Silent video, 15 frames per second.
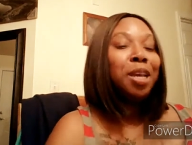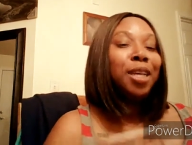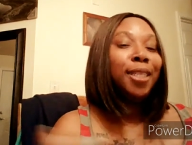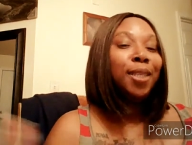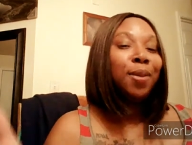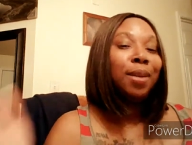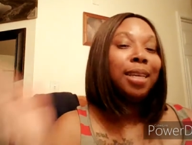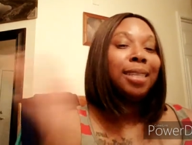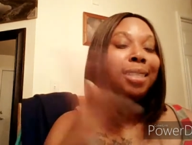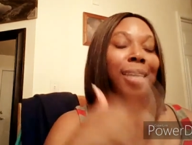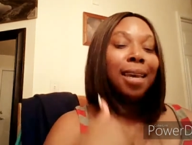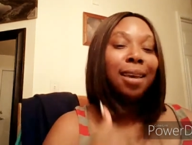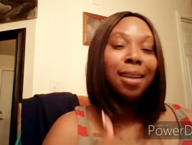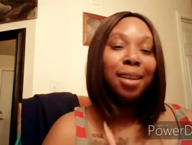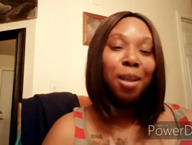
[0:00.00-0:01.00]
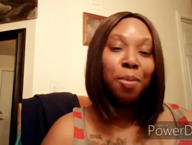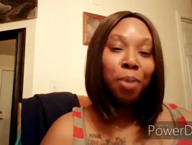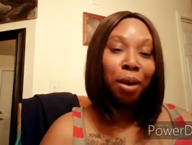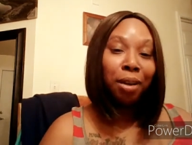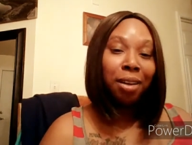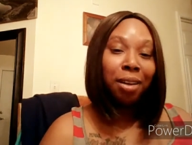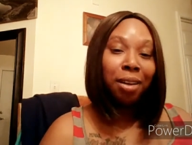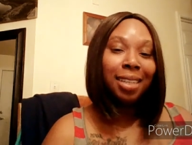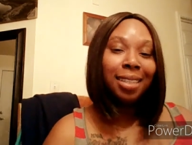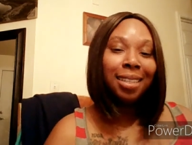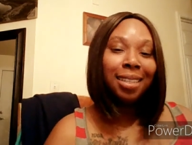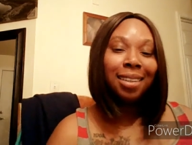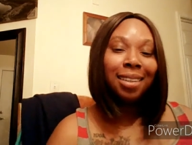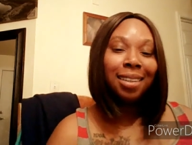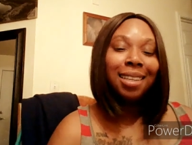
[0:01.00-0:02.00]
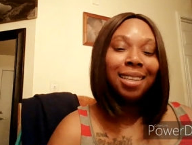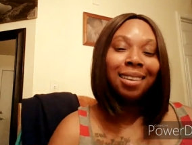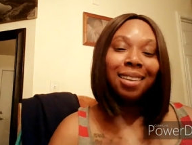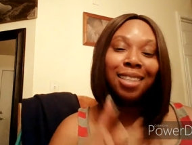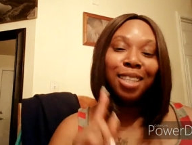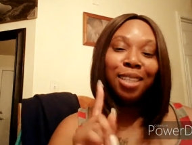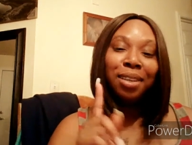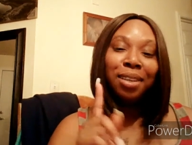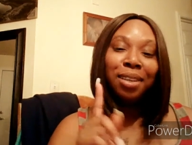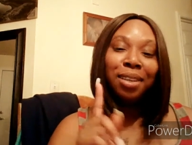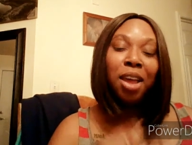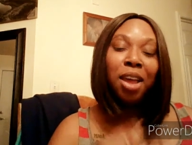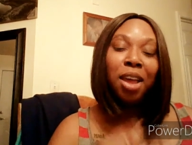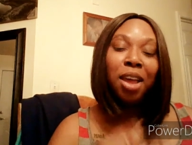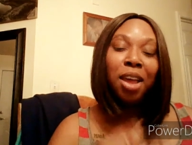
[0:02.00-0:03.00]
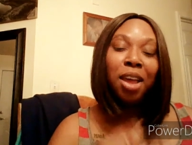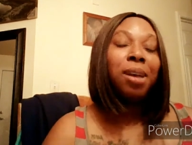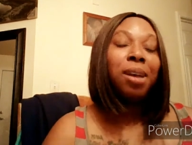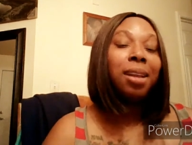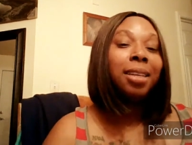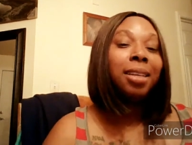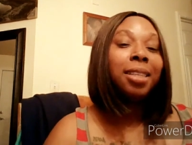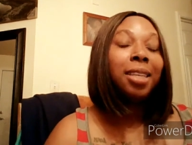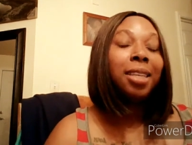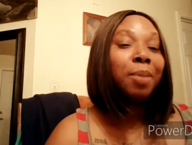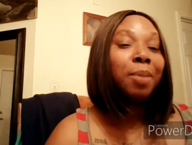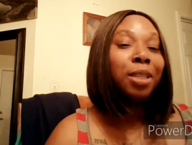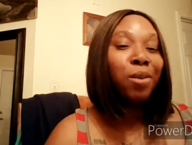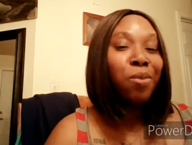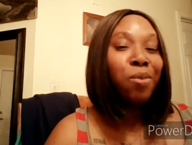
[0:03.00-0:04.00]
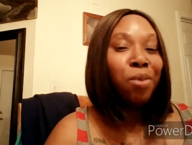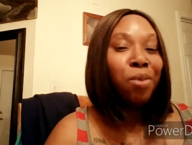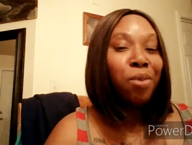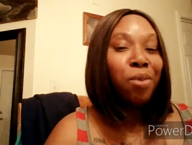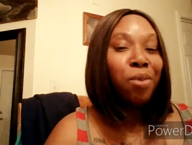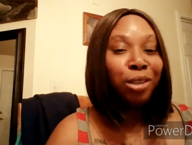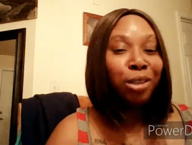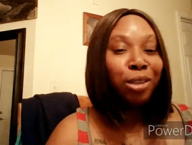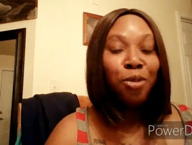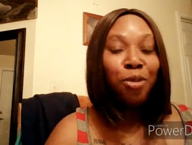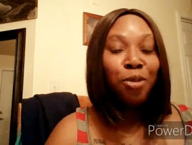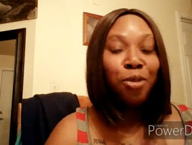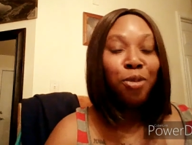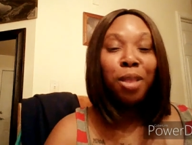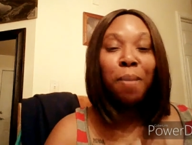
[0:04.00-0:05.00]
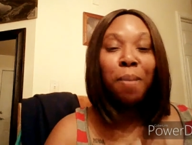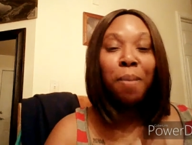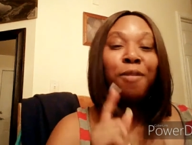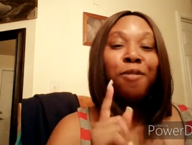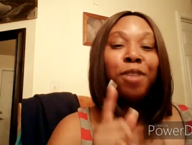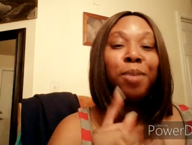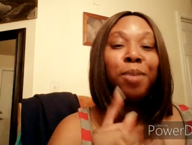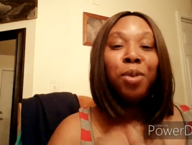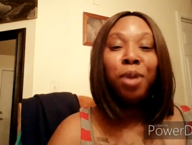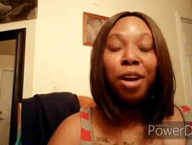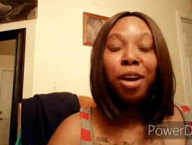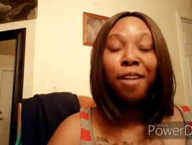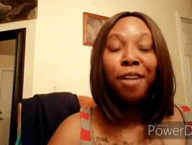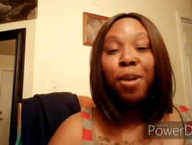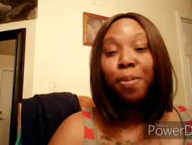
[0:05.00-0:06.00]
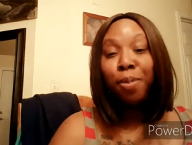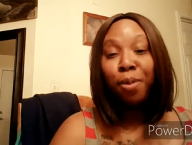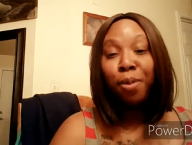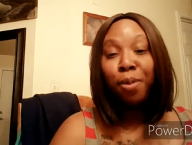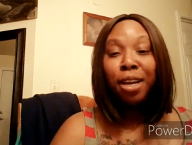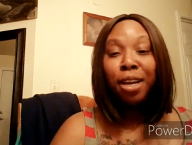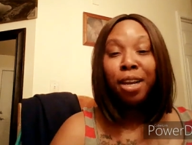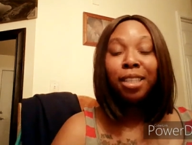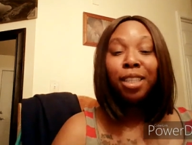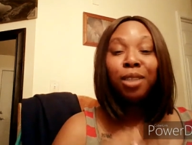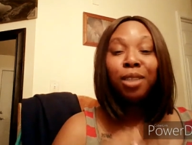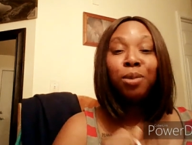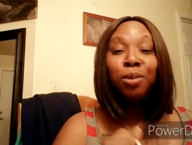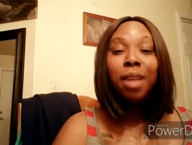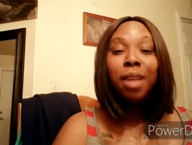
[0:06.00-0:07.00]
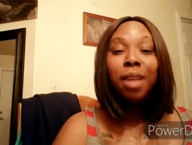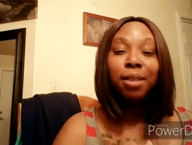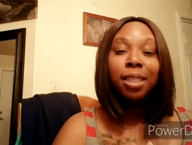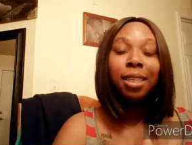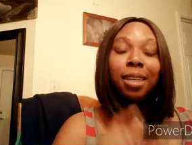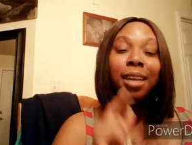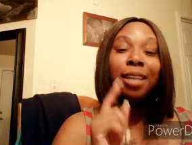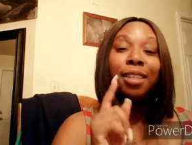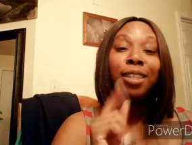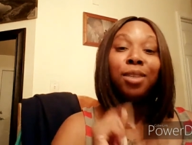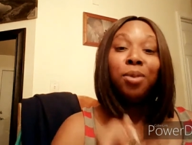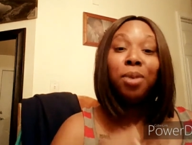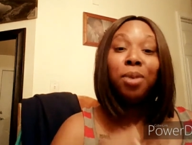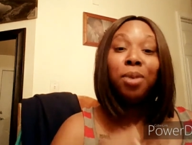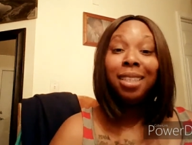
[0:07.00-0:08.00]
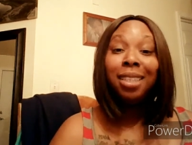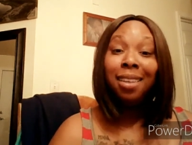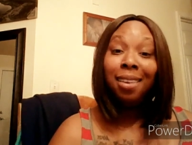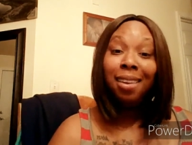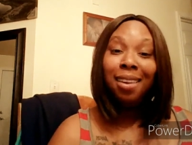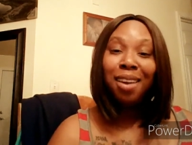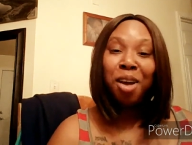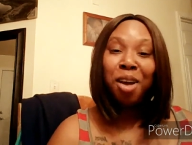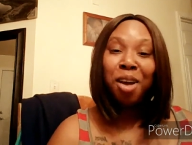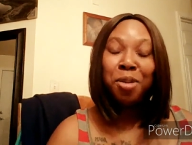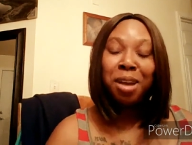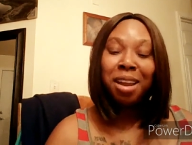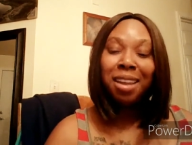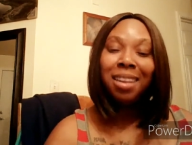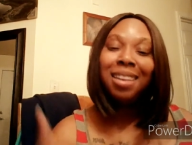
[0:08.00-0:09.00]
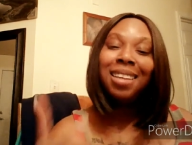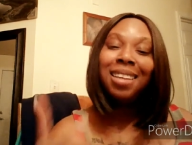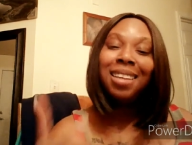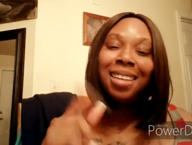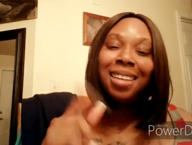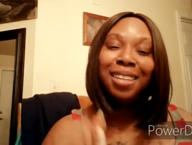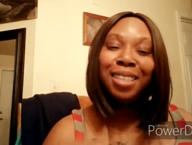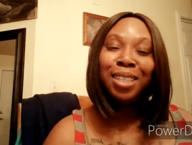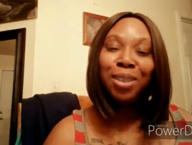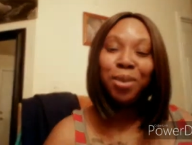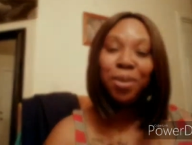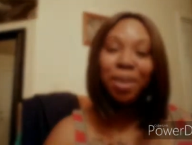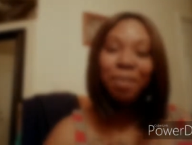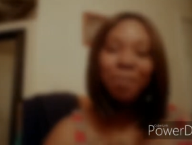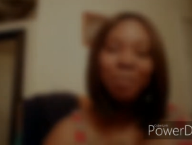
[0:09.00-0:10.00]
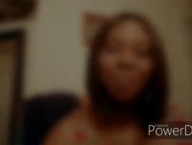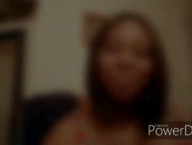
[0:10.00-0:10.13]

So let's take a deeper look into this and let's see what is coming towards you for the month of February. February 2020, all right? Let's get into it.